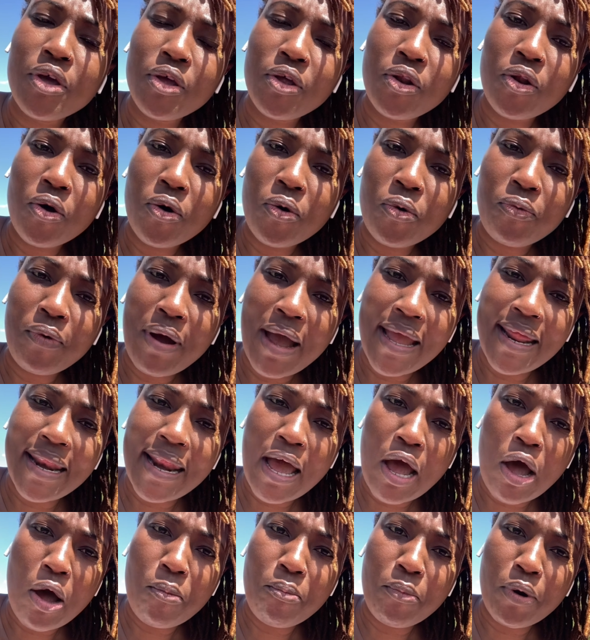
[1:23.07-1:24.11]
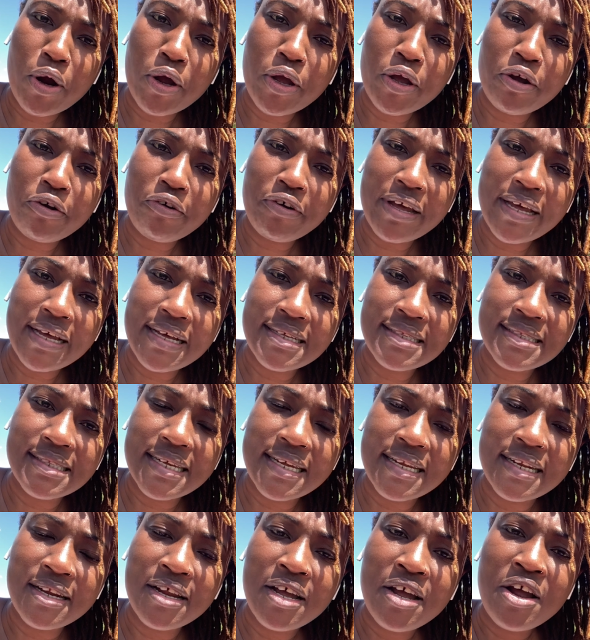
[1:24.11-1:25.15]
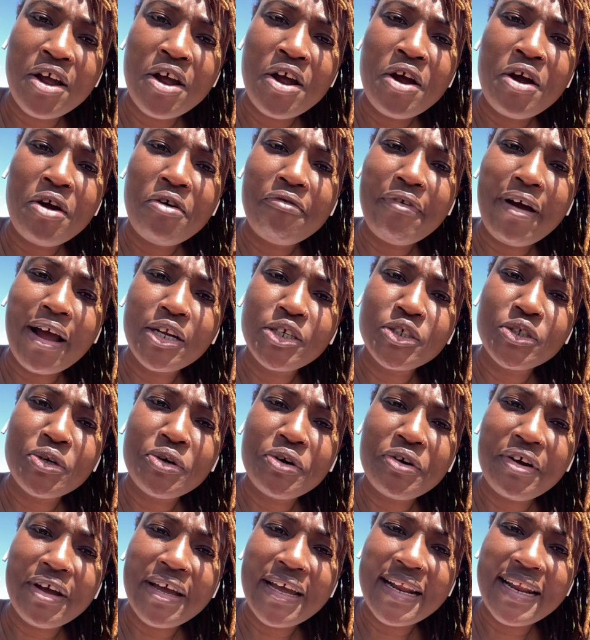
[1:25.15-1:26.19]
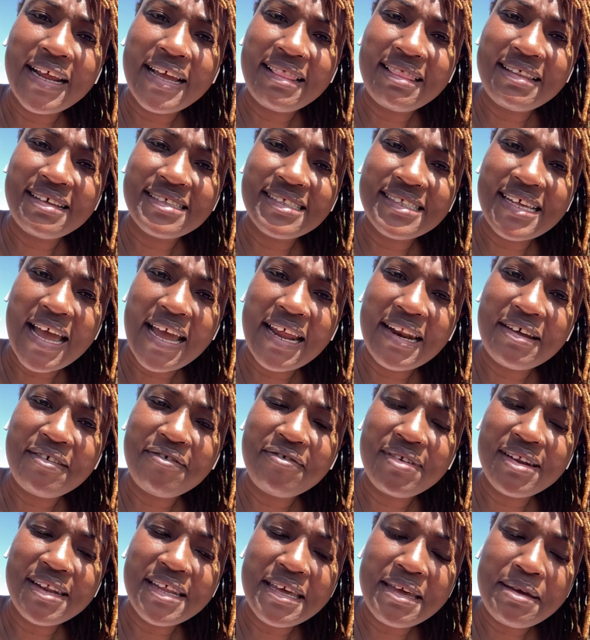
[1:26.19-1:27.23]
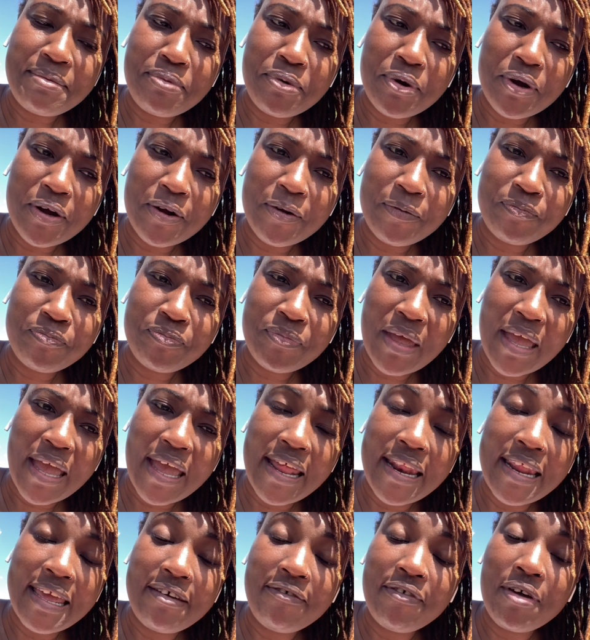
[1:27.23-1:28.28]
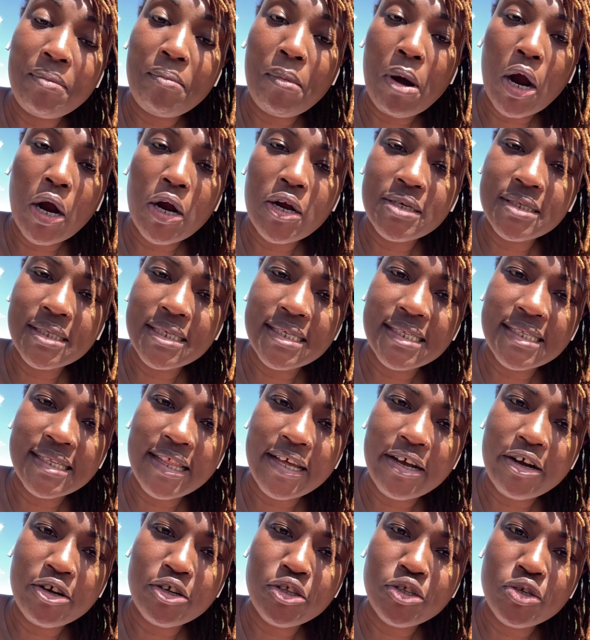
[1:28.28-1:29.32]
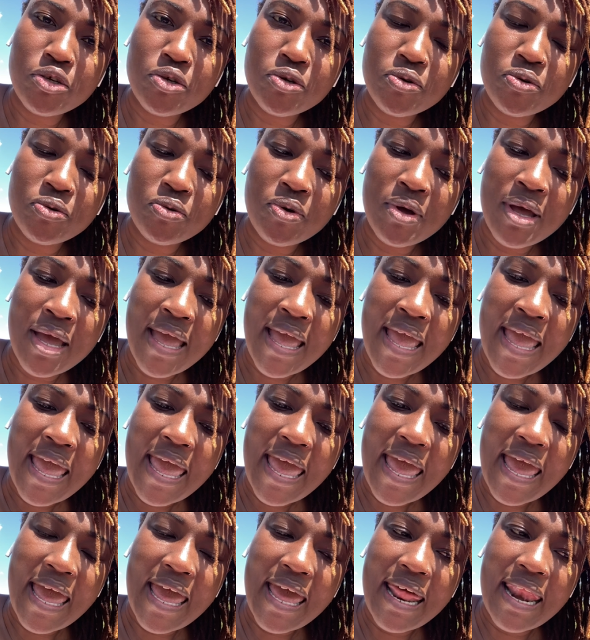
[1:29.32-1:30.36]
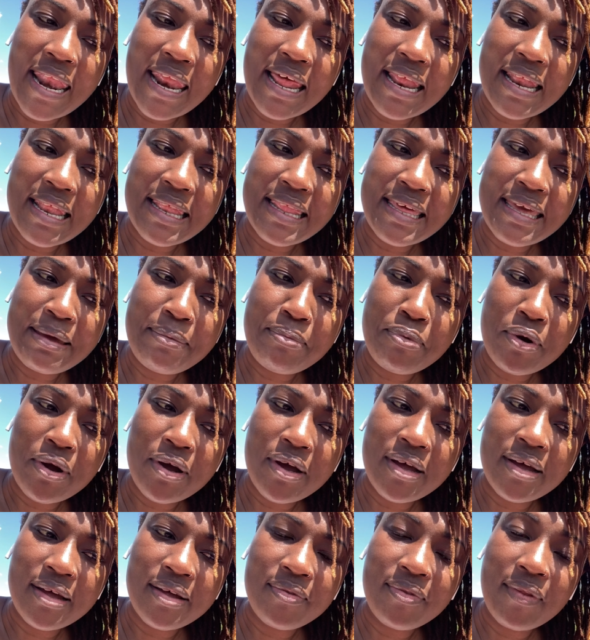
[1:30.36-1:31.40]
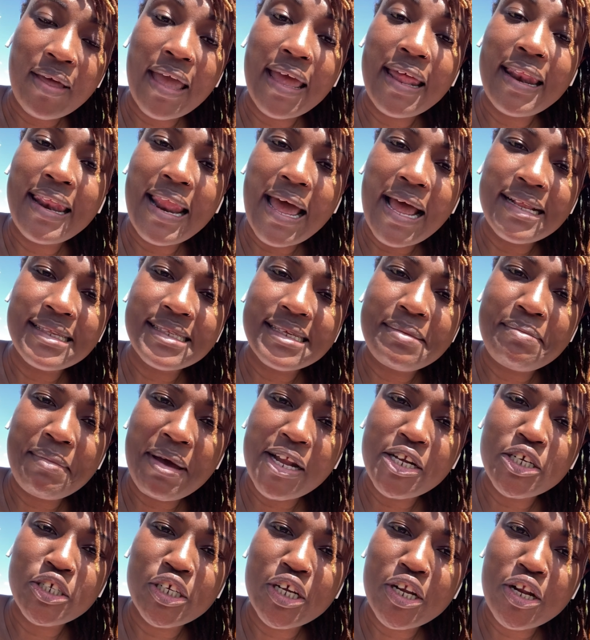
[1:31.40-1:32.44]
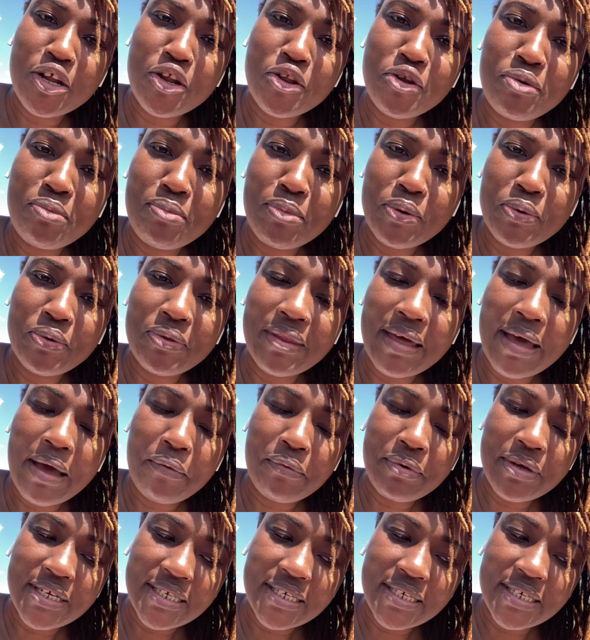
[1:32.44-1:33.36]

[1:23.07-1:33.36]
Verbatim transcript: you know, right now Mercury is in retrograde in the sign of Libra, and even Mars is there too. And Libra, and not to mention a new moon that we